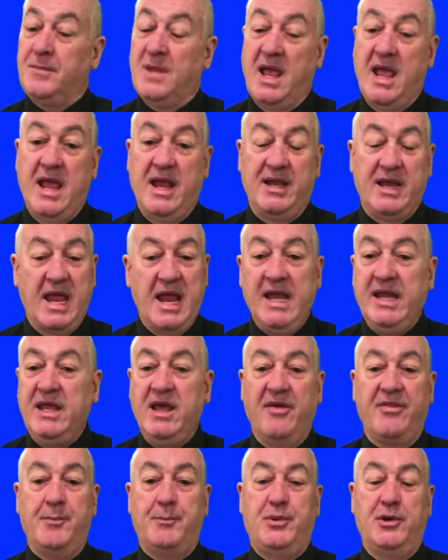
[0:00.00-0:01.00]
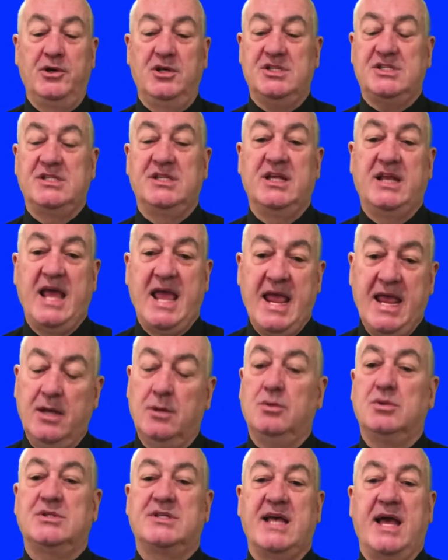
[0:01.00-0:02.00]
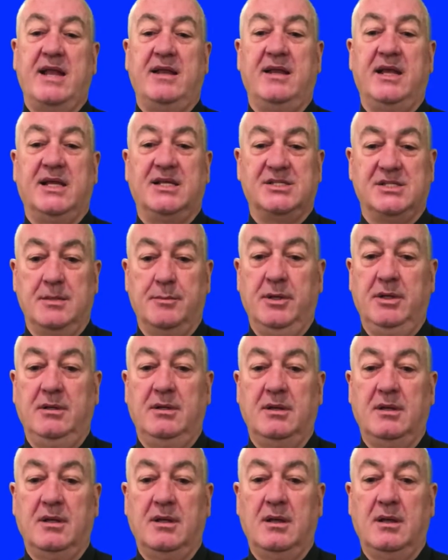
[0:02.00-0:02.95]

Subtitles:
and any other person that handles that exhibit